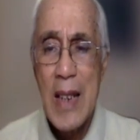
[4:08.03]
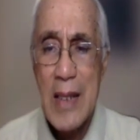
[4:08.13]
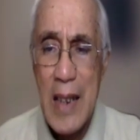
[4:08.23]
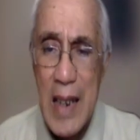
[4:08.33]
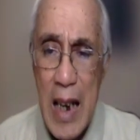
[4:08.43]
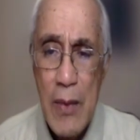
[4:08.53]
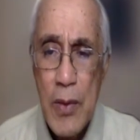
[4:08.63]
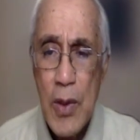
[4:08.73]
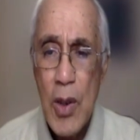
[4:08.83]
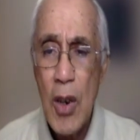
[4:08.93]
The love
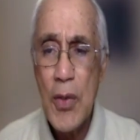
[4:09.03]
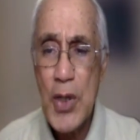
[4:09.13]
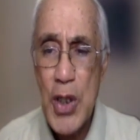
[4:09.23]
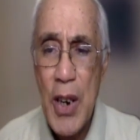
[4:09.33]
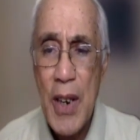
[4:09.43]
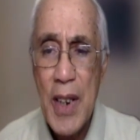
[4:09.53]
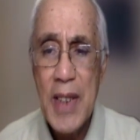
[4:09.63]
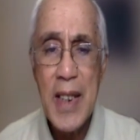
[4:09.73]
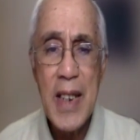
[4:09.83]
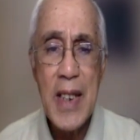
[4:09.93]
of
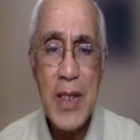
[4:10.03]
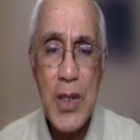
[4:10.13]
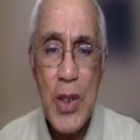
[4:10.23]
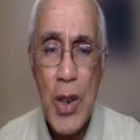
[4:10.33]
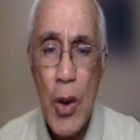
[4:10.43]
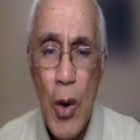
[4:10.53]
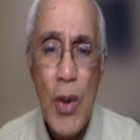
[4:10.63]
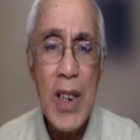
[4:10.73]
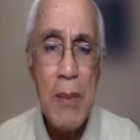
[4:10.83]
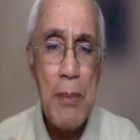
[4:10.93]
charity is
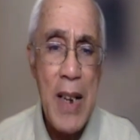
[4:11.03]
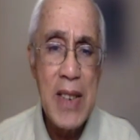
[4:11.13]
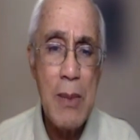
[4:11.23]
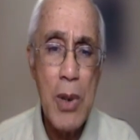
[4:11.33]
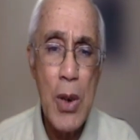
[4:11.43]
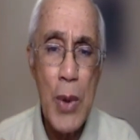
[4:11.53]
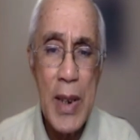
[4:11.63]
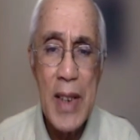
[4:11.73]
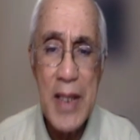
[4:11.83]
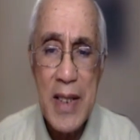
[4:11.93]
only possible when
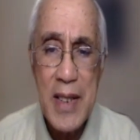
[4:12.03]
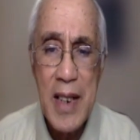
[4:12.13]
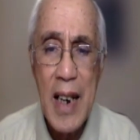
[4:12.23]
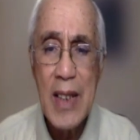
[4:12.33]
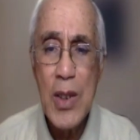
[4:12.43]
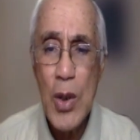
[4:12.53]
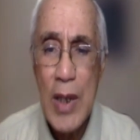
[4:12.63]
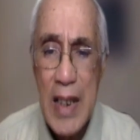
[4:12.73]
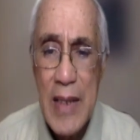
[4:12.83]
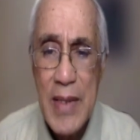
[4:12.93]
it is God who
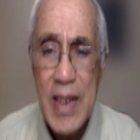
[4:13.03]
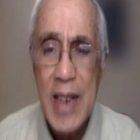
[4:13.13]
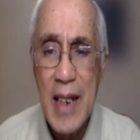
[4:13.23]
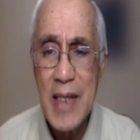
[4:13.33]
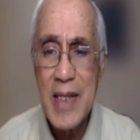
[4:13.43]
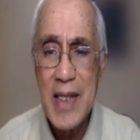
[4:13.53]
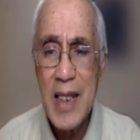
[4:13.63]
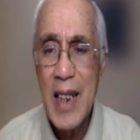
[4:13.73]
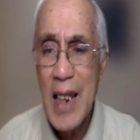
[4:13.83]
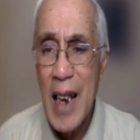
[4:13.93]
lives in us
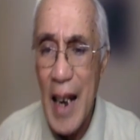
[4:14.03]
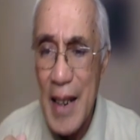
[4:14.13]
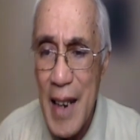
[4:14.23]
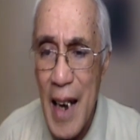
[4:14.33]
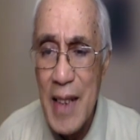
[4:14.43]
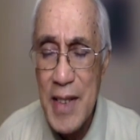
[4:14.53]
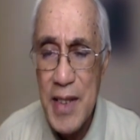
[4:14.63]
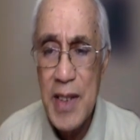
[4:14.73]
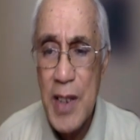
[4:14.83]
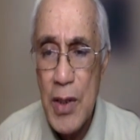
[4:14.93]
and
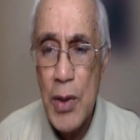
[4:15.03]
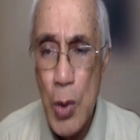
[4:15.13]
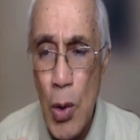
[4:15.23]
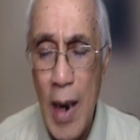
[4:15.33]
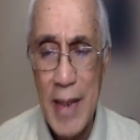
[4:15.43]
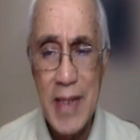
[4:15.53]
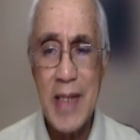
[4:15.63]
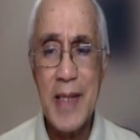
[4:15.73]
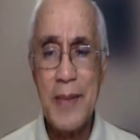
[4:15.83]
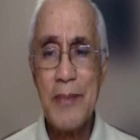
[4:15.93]
acts through
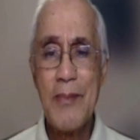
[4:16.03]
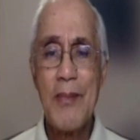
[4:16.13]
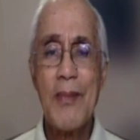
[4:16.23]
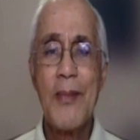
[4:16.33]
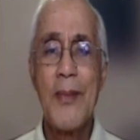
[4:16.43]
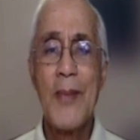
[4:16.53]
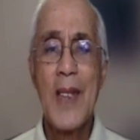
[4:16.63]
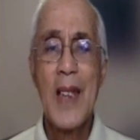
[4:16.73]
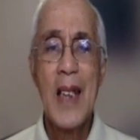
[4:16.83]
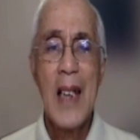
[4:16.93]
us.
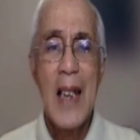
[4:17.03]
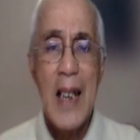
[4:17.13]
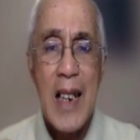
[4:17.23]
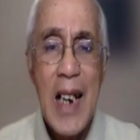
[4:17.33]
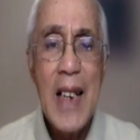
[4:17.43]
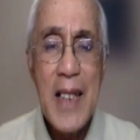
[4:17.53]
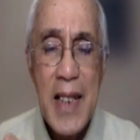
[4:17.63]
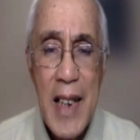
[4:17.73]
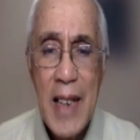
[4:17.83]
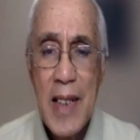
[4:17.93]
God
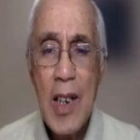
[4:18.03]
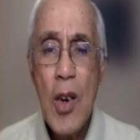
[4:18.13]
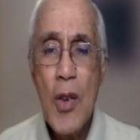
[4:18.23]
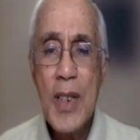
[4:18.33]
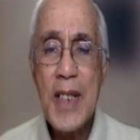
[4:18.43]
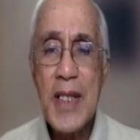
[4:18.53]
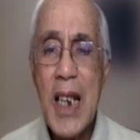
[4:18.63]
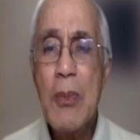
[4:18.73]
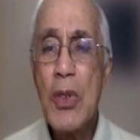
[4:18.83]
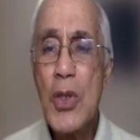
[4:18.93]
and God alone is
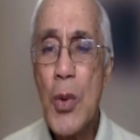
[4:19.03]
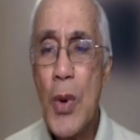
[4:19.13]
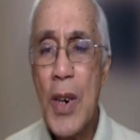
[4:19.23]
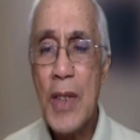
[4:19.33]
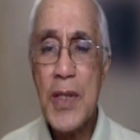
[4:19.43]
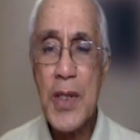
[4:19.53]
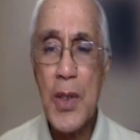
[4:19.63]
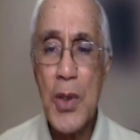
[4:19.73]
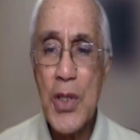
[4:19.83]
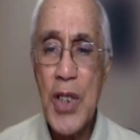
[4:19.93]
able to work
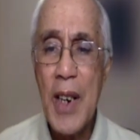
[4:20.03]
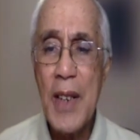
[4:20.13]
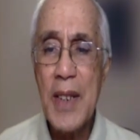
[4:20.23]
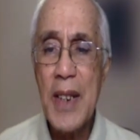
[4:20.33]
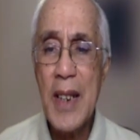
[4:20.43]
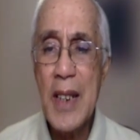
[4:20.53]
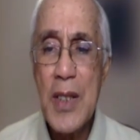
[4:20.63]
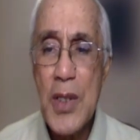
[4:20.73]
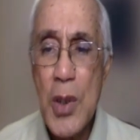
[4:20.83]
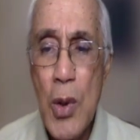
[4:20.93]
through charity
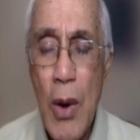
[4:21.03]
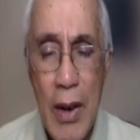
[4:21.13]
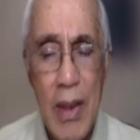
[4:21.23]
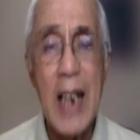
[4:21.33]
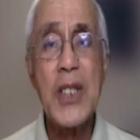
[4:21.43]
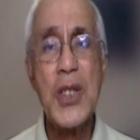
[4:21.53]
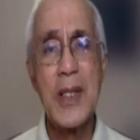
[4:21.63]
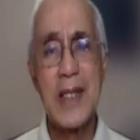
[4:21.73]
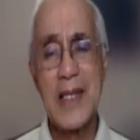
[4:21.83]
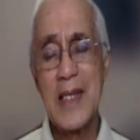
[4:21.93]
through our
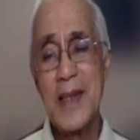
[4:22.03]
actions.